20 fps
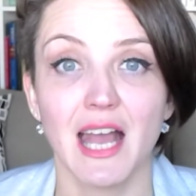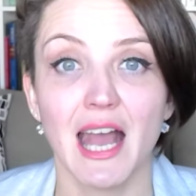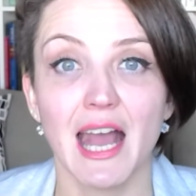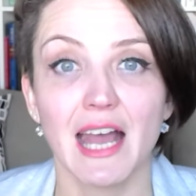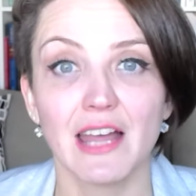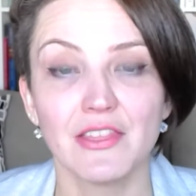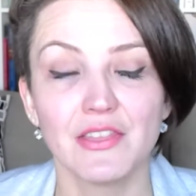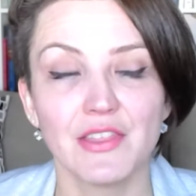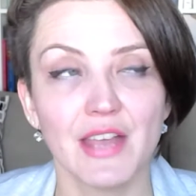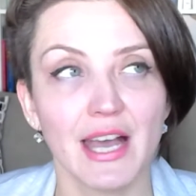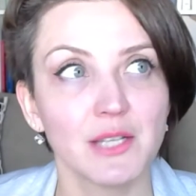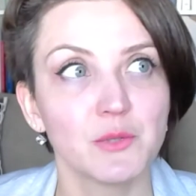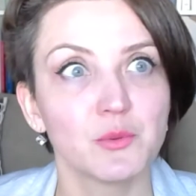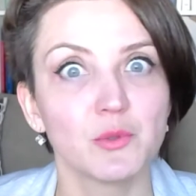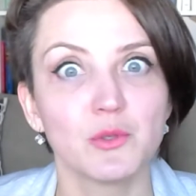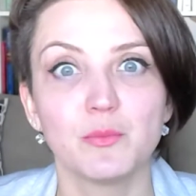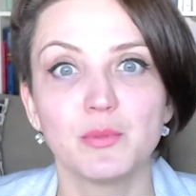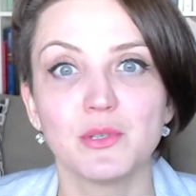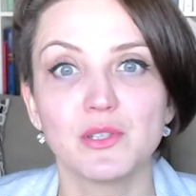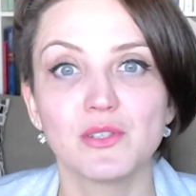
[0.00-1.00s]
And that
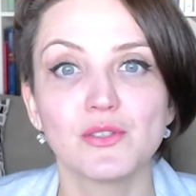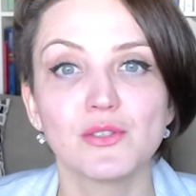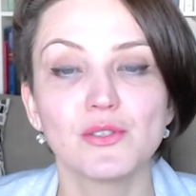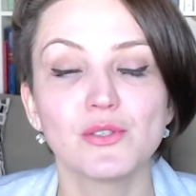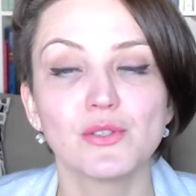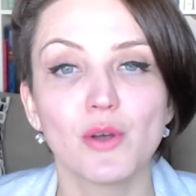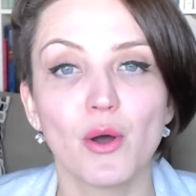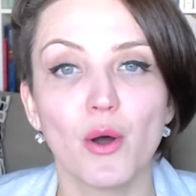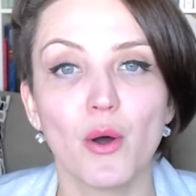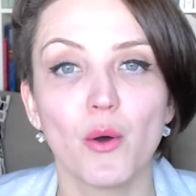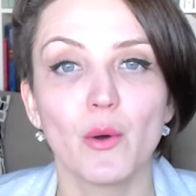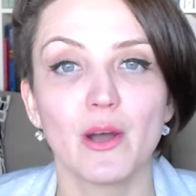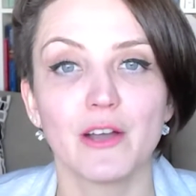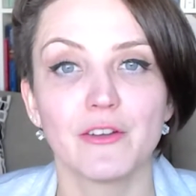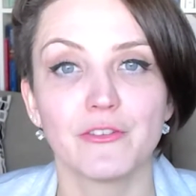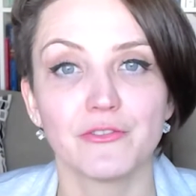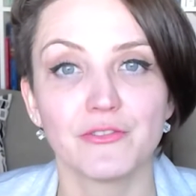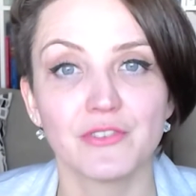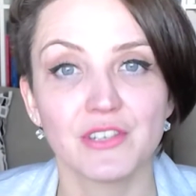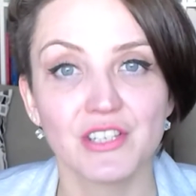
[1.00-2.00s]
would be so
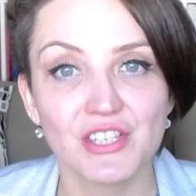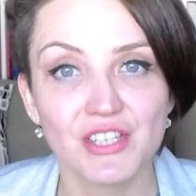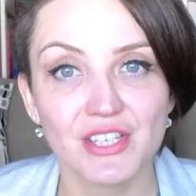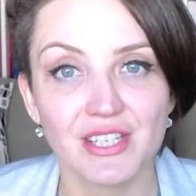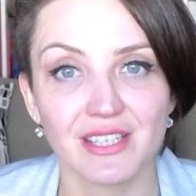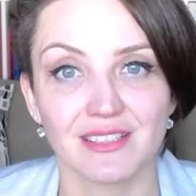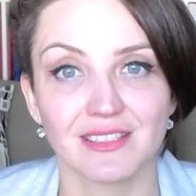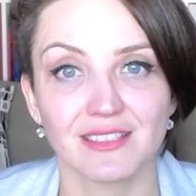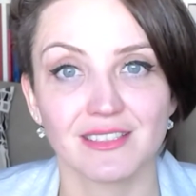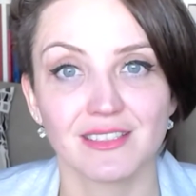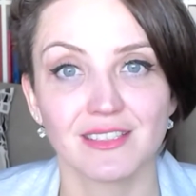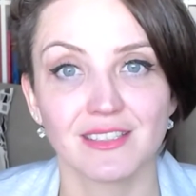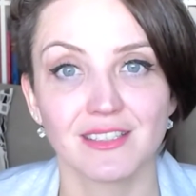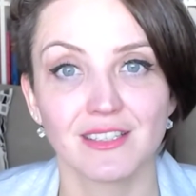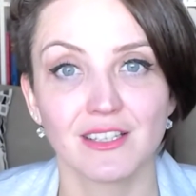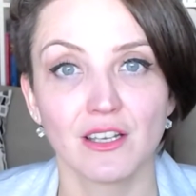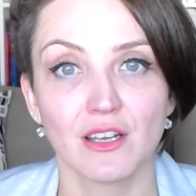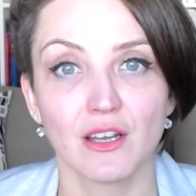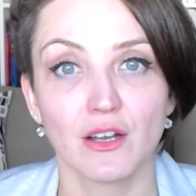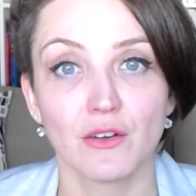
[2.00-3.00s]
efficient
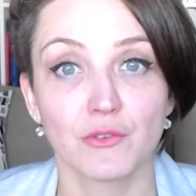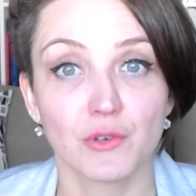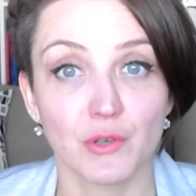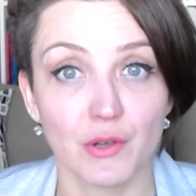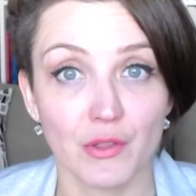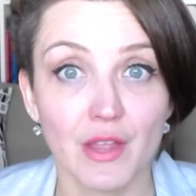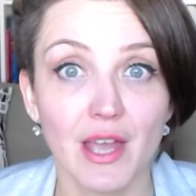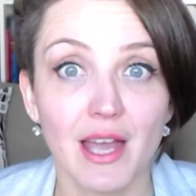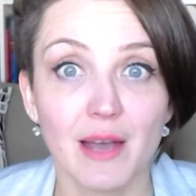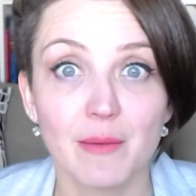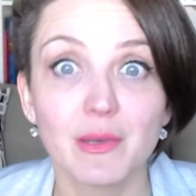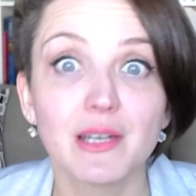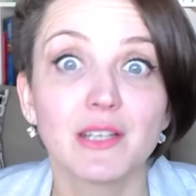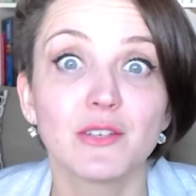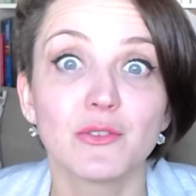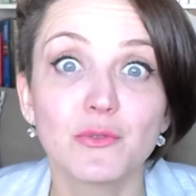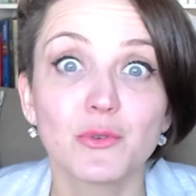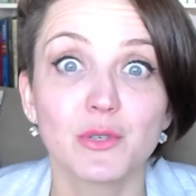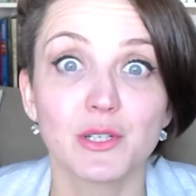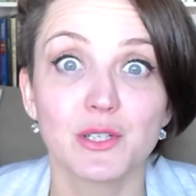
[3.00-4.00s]
for them and
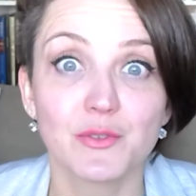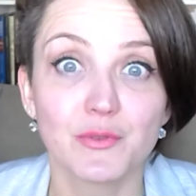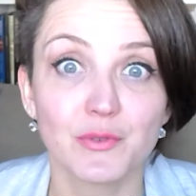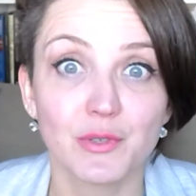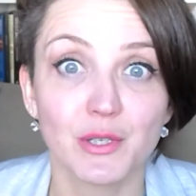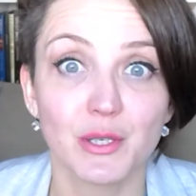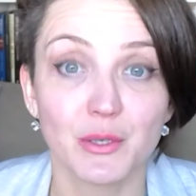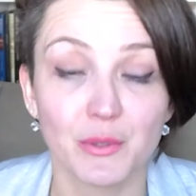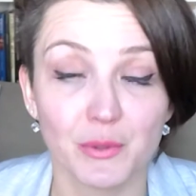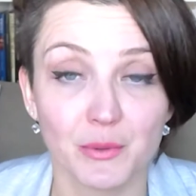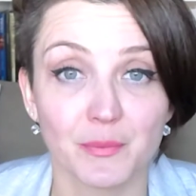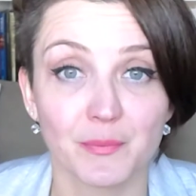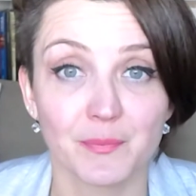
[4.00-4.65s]
of course for you.